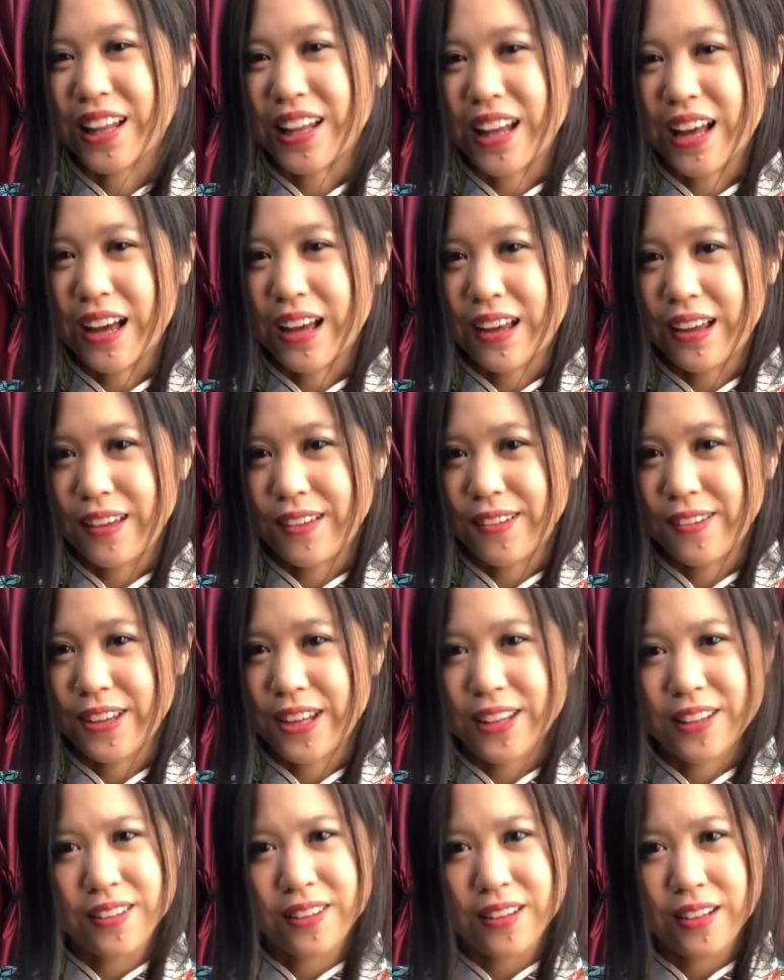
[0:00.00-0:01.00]
alive
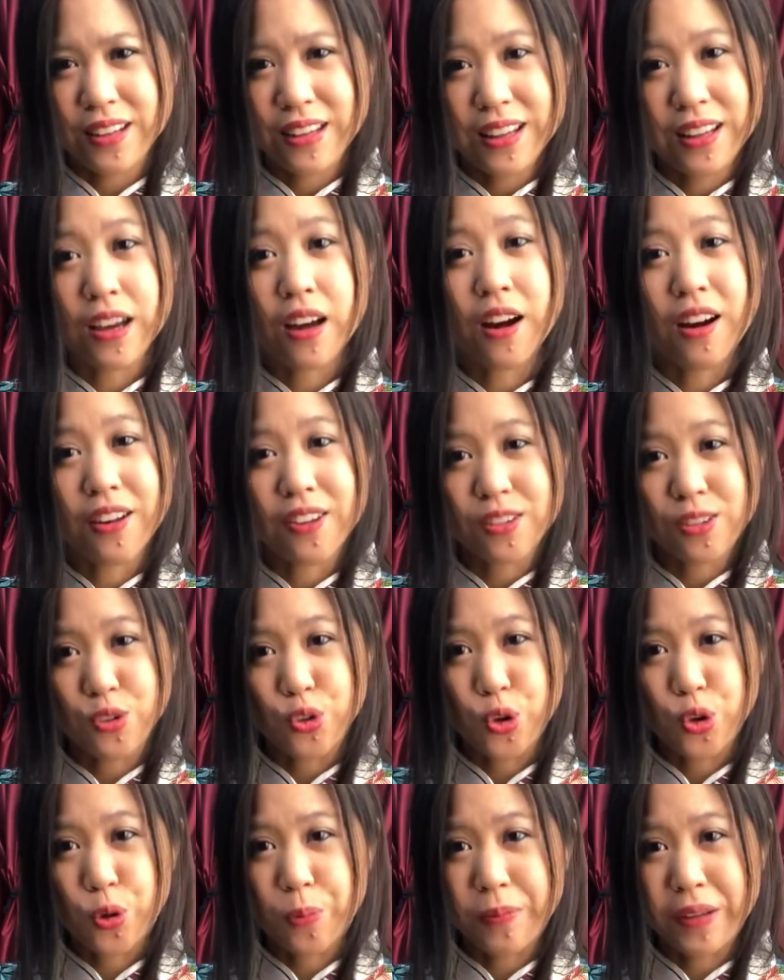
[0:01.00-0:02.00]
and it
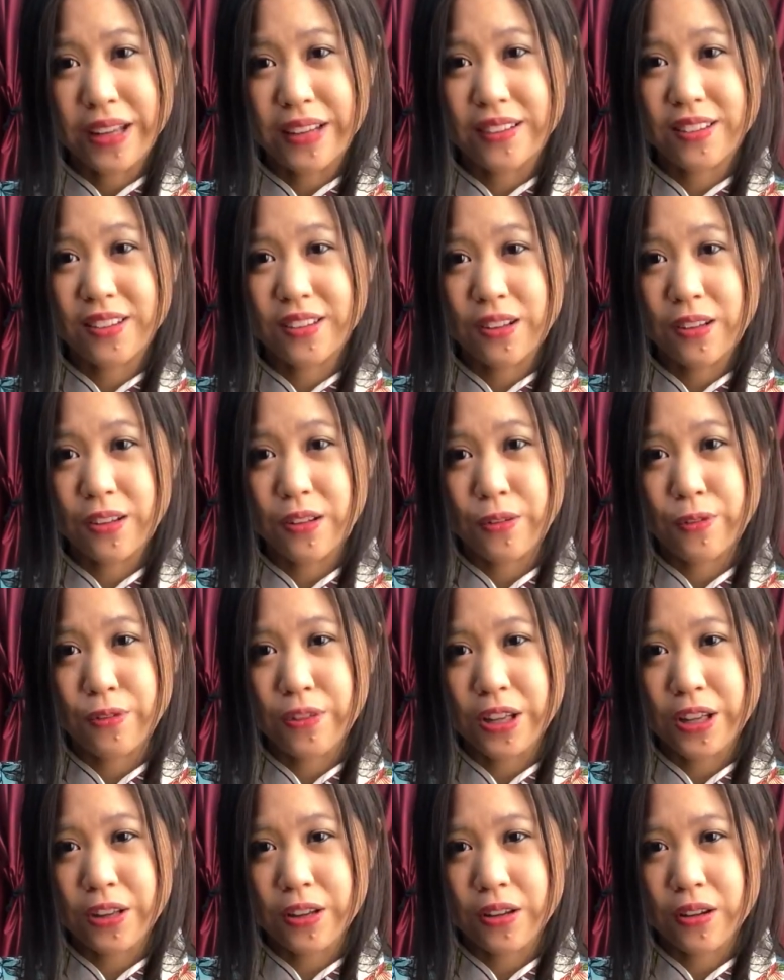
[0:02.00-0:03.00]
also makes you
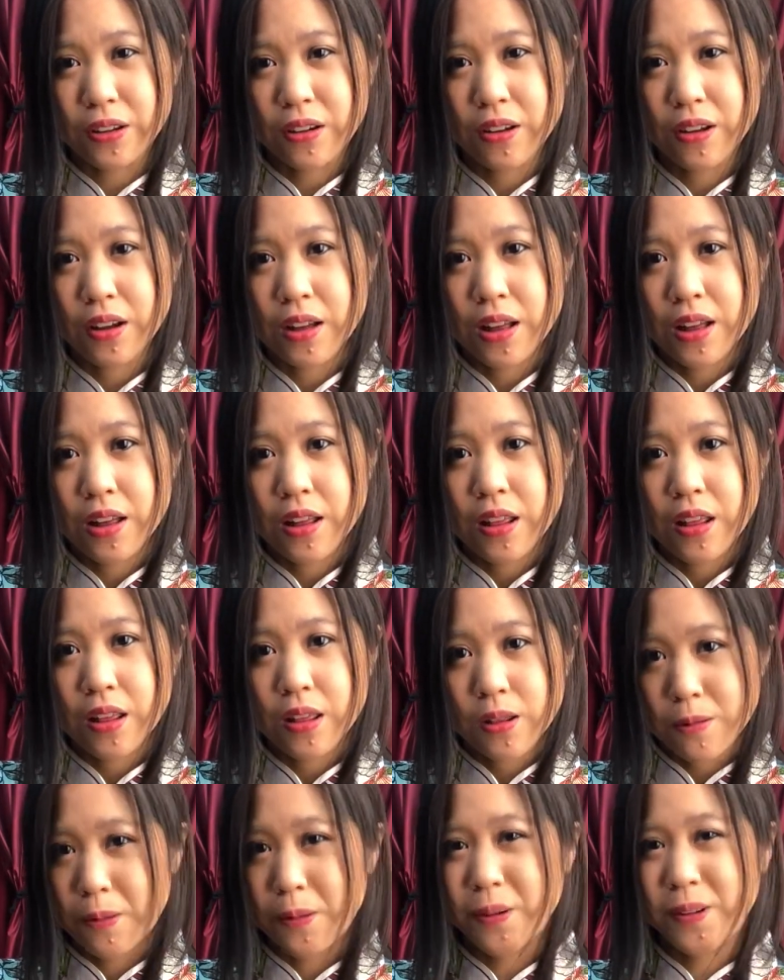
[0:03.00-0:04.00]
feel
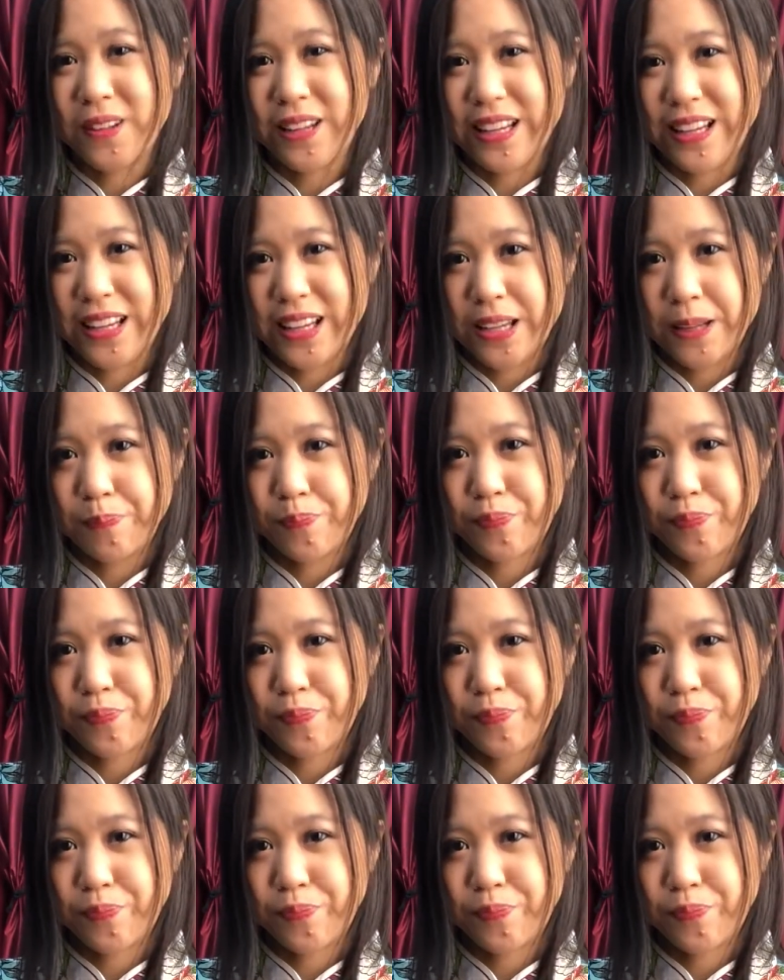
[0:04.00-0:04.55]
truly